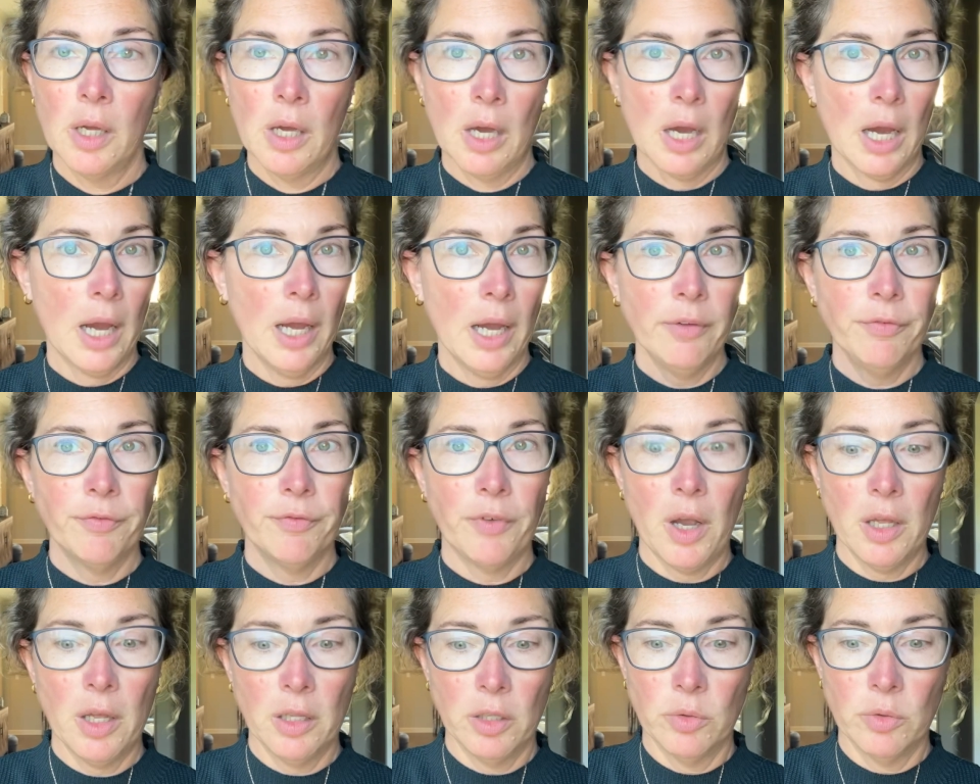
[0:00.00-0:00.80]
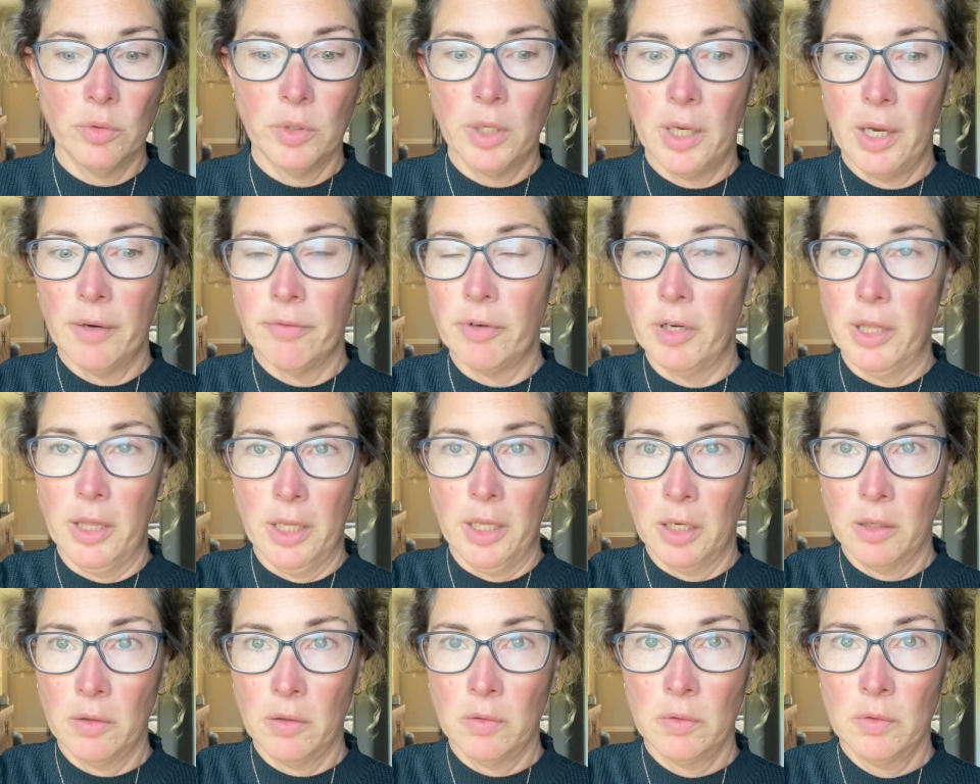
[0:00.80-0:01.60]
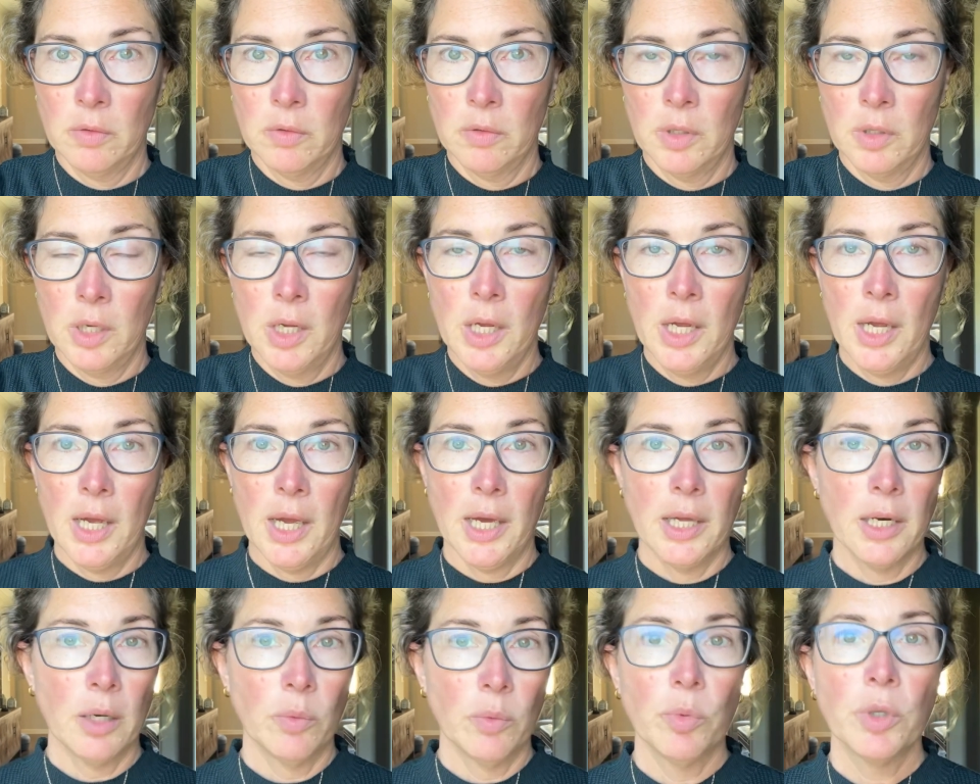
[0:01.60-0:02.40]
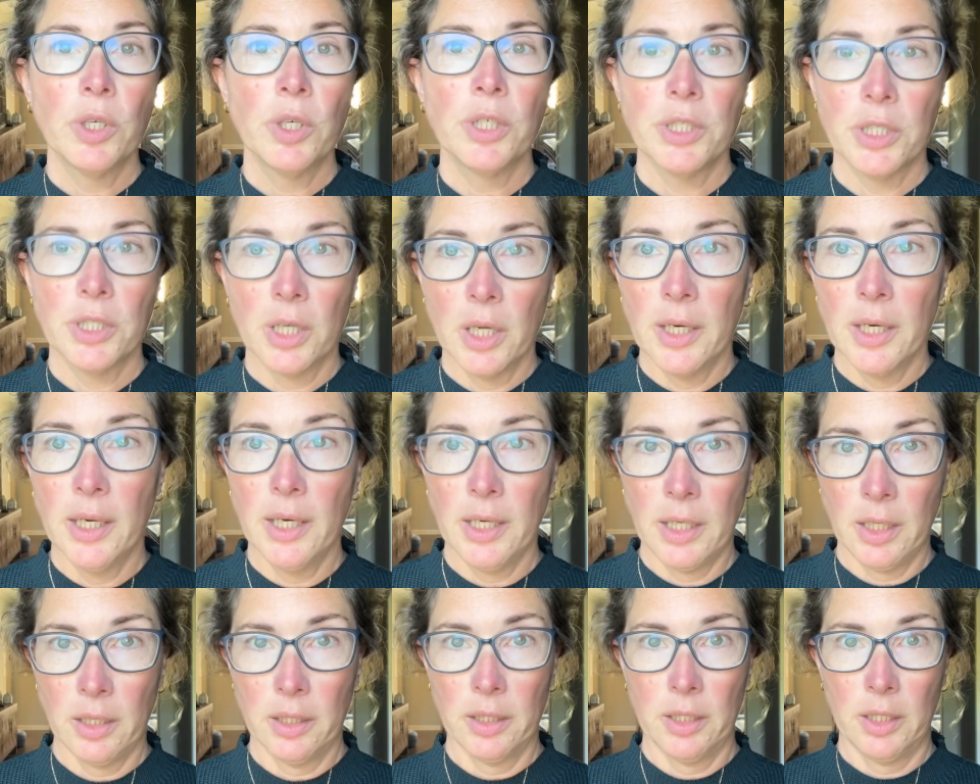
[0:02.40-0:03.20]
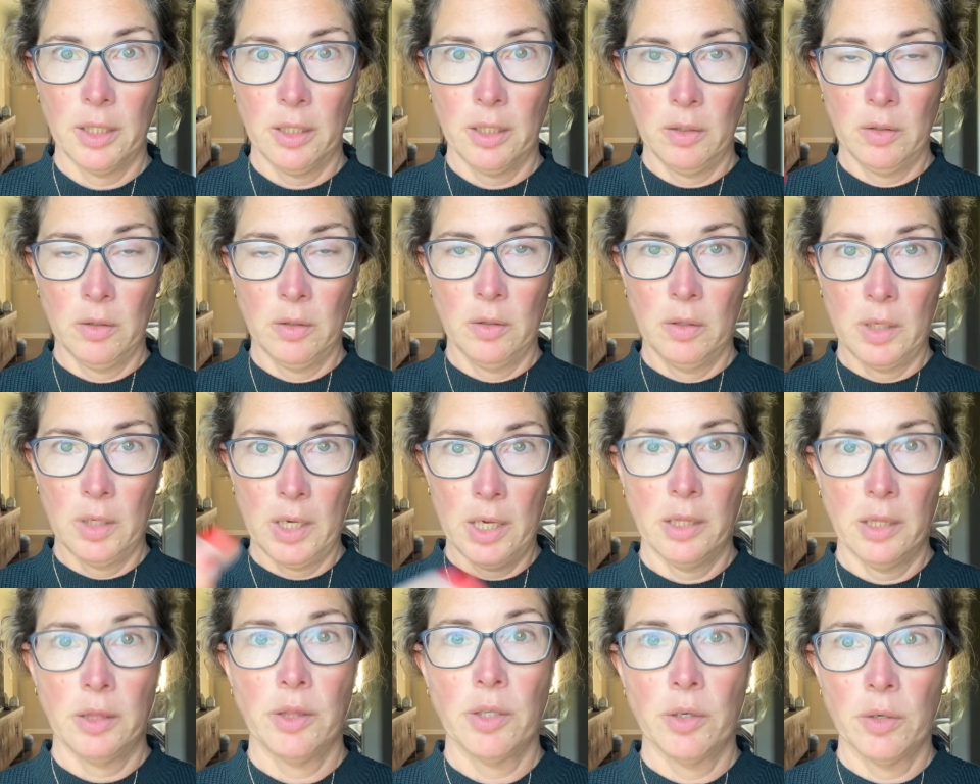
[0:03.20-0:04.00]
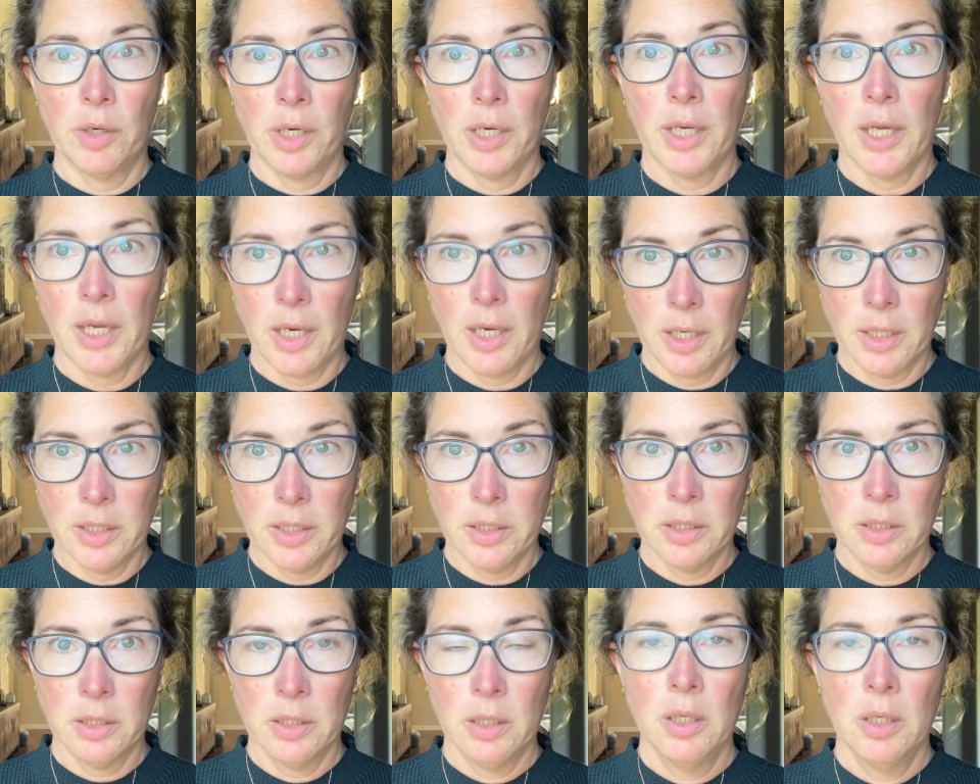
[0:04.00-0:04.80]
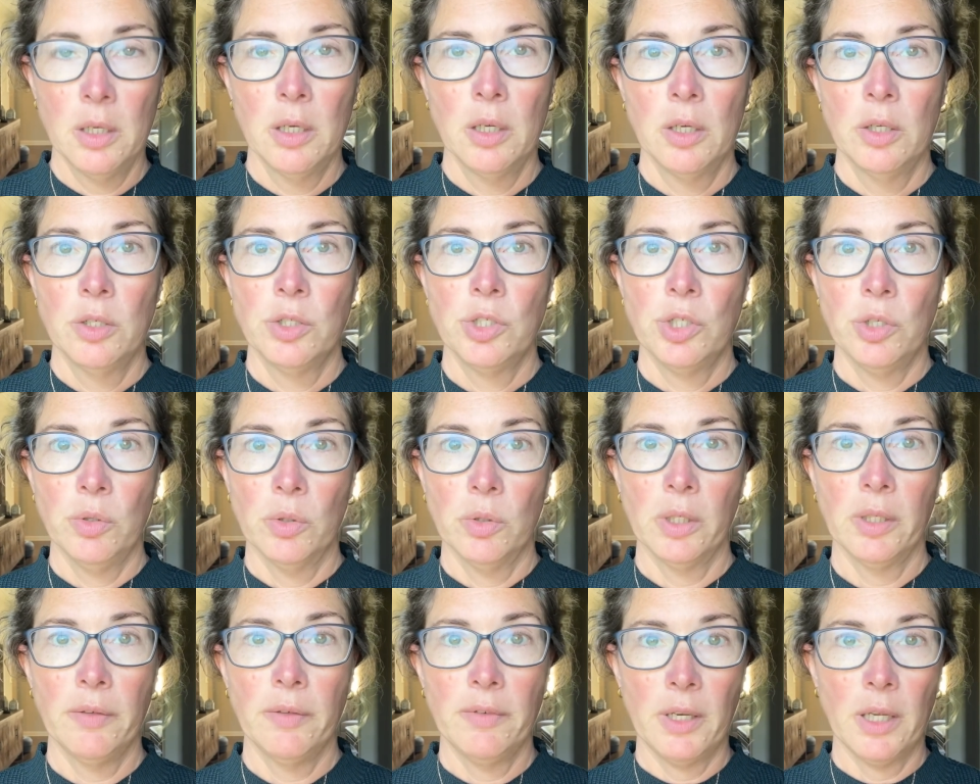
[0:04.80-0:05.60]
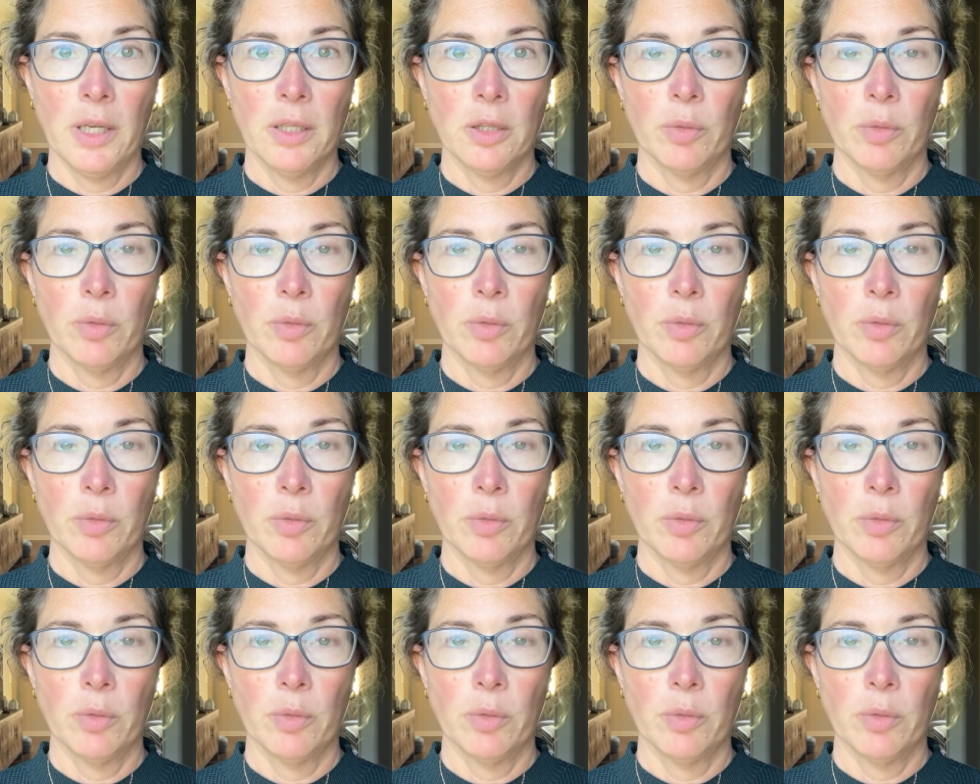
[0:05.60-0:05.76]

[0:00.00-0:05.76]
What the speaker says: I followed everything. And I would have done anything at 38 to alleviate the